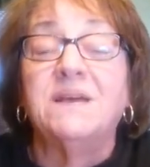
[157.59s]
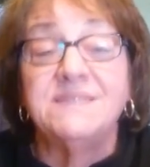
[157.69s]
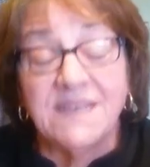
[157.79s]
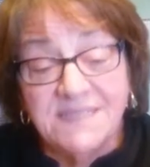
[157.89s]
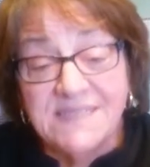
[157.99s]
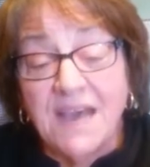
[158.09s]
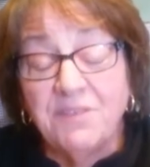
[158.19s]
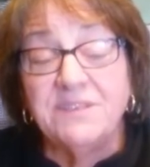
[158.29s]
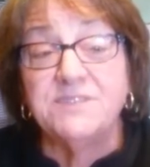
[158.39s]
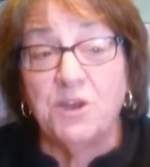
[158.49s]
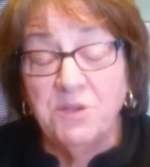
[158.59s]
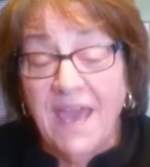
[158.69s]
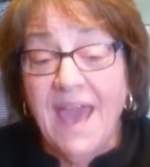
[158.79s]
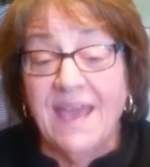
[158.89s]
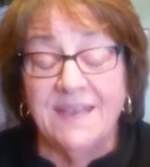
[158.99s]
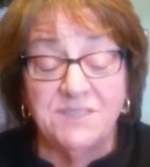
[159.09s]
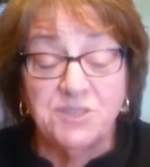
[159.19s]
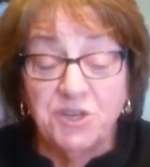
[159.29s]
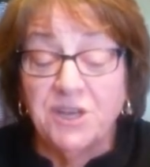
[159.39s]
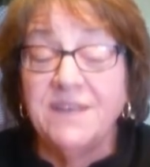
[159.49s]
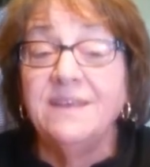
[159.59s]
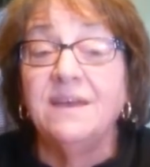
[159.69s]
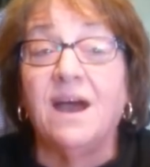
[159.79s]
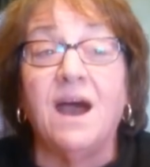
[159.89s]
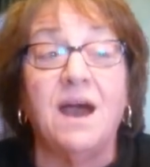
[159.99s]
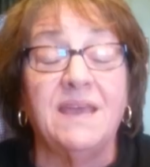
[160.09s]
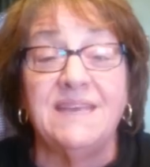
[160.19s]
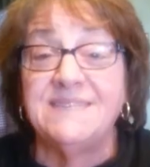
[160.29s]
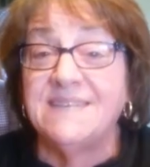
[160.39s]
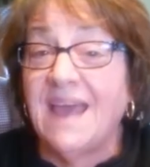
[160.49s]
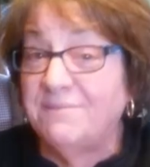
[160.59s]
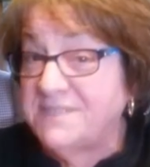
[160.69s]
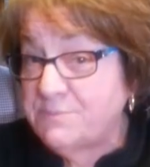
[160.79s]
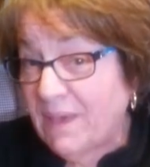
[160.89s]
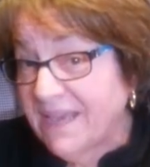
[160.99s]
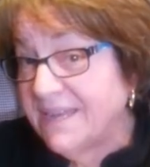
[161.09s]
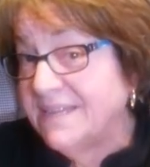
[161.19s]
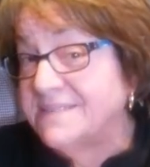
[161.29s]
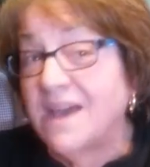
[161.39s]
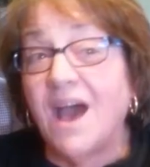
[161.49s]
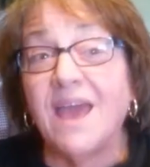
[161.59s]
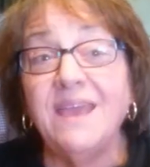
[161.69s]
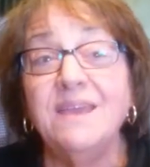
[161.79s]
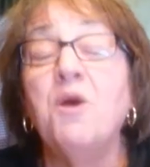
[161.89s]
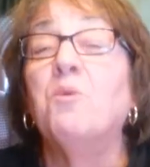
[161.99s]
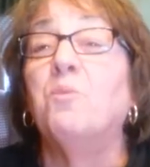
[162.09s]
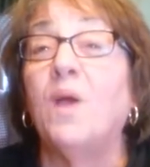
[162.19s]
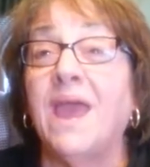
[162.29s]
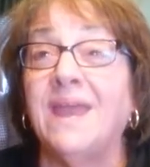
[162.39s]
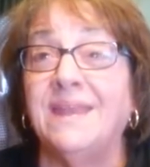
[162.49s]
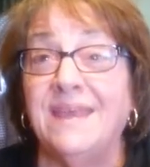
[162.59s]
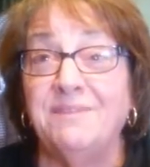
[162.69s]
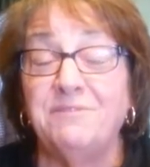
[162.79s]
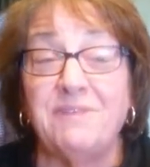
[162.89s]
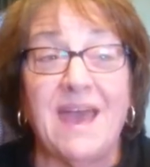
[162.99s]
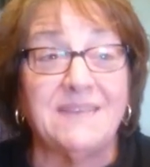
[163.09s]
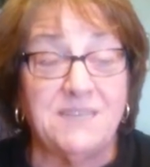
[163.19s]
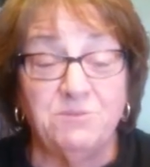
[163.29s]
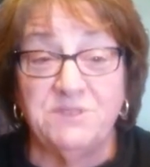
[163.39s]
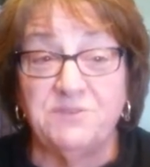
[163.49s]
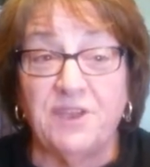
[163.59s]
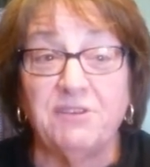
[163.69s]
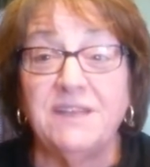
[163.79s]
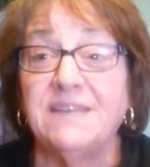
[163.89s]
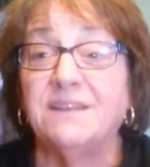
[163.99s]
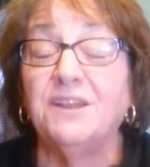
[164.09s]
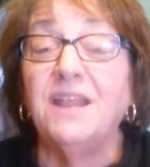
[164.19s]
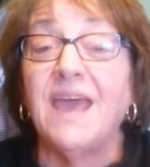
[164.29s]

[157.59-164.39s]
My son's health is okay. It's good. He did have a speck in his eye when in fact he was very little.